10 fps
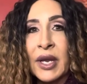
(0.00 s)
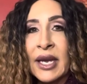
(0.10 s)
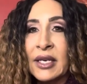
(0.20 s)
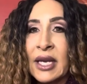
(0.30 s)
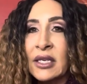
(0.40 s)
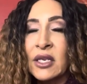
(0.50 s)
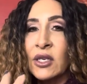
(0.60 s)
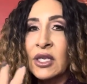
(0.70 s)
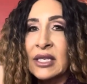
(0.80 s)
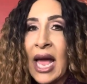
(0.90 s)
it doesn't
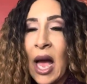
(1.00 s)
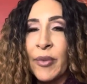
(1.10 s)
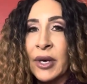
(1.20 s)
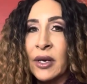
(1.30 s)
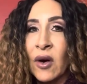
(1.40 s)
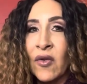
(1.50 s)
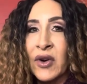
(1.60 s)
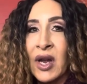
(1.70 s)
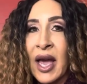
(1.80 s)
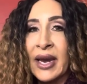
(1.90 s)
just happen overnight.